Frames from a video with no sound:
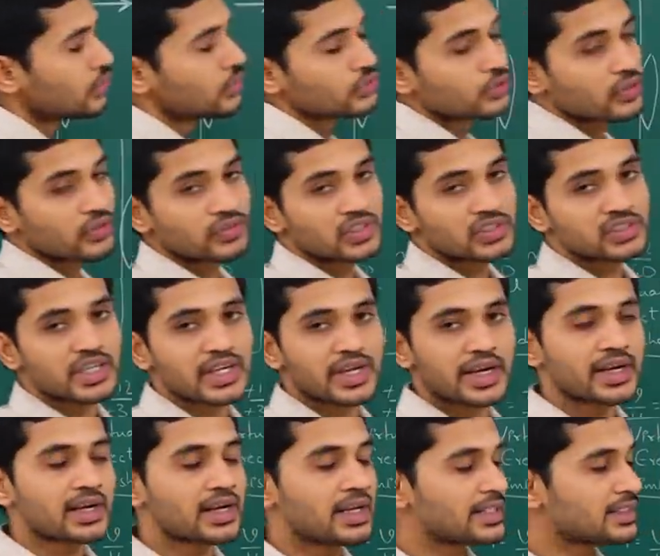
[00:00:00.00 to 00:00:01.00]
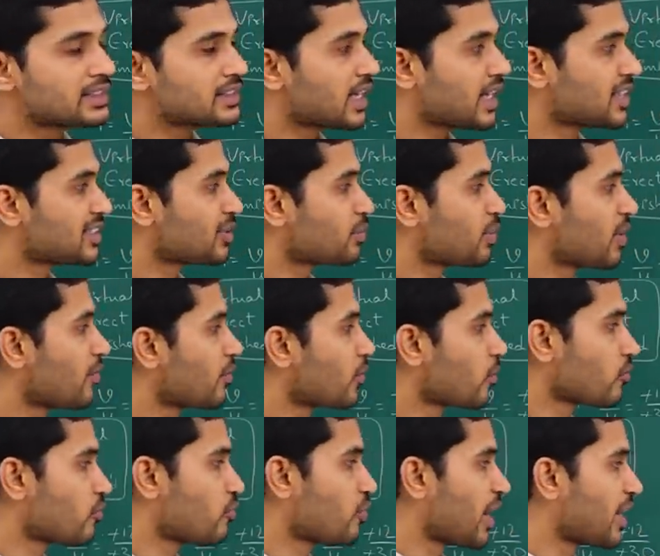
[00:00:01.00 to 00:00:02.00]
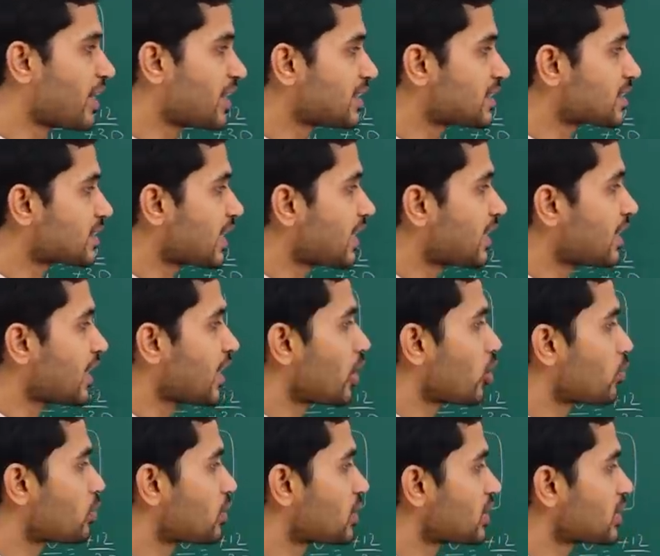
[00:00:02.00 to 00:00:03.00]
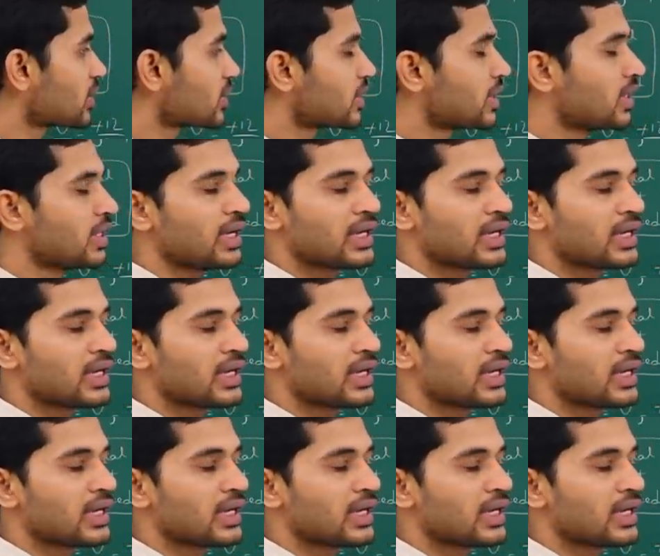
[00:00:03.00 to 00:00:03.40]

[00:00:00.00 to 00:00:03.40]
So, if the second lens has a power of minus 10 diopters,